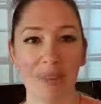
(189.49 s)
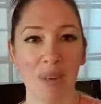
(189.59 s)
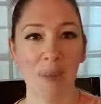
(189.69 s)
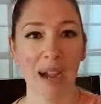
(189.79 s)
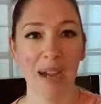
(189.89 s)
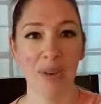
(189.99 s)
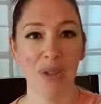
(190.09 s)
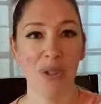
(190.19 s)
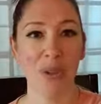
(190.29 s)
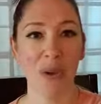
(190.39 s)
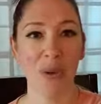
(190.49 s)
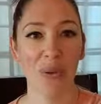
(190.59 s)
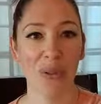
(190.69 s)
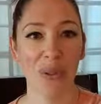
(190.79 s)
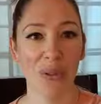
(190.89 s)
Wow, so,
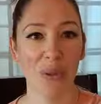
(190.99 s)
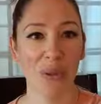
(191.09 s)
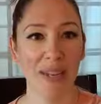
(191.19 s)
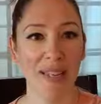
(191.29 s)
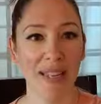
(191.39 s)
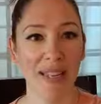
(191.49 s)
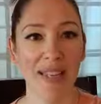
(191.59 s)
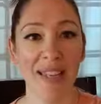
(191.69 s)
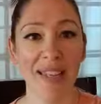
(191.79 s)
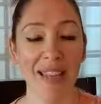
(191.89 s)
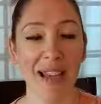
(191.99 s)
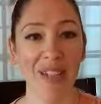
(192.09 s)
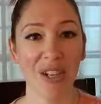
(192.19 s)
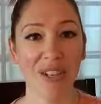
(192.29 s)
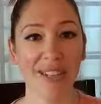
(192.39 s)
so, so crazy. Yeah,
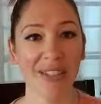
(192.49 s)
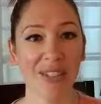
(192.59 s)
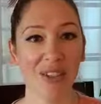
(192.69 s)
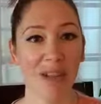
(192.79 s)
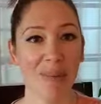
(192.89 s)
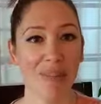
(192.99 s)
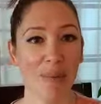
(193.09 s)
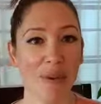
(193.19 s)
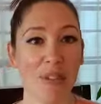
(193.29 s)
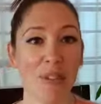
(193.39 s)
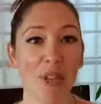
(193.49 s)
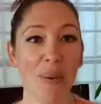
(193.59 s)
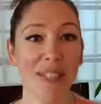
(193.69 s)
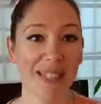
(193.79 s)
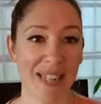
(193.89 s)
Tanya says God was able to slow
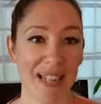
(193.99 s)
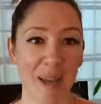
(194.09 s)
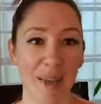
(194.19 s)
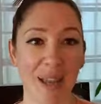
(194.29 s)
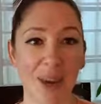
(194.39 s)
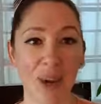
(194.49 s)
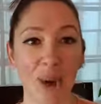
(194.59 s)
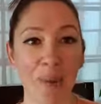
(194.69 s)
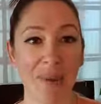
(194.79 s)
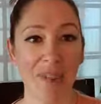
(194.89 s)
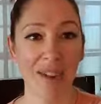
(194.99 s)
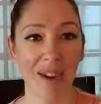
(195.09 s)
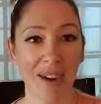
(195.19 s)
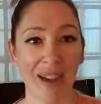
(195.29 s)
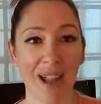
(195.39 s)
us down and opened
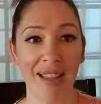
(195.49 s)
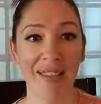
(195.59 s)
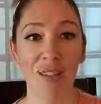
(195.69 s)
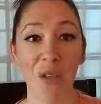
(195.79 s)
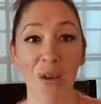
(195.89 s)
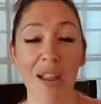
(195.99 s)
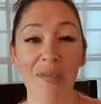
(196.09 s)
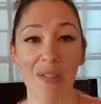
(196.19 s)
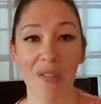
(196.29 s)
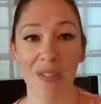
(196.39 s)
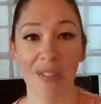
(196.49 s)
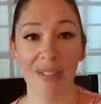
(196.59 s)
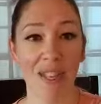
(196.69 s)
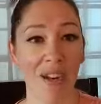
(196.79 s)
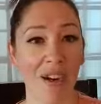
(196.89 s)
our eyes. You're grateful for
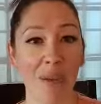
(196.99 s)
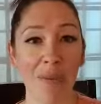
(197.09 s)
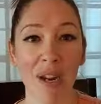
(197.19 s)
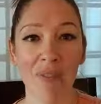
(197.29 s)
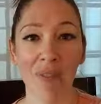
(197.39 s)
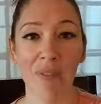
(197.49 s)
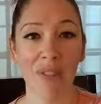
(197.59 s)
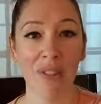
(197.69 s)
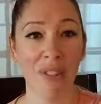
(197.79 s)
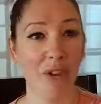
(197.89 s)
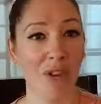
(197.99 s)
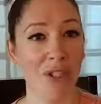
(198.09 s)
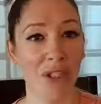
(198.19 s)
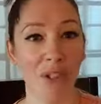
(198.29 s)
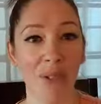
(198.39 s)
this year. I'm grateful for this year
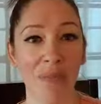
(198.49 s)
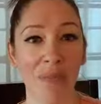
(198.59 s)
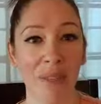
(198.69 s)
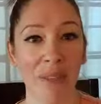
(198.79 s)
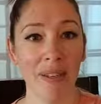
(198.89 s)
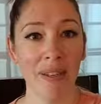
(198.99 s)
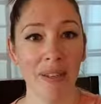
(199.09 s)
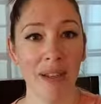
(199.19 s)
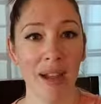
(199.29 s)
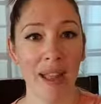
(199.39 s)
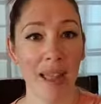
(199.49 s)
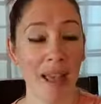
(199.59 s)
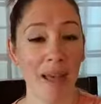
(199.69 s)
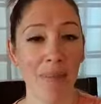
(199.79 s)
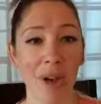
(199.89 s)
too. I
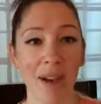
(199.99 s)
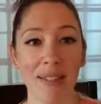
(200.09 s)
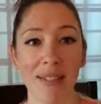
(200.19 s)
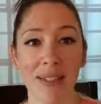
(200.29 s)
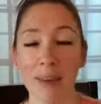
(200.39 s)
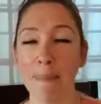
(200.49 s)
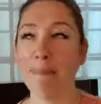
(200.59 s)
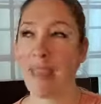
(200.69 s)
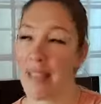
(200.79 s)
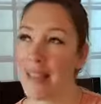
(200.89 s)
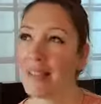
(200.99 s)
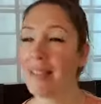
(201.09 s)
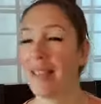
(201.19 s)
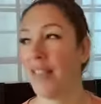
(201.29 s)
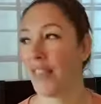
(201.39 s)
am. God has done
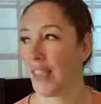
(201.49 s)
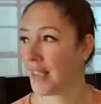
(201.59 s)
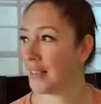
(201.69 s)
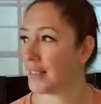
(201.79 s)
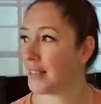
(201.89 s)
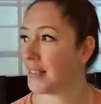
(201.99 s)
amazing things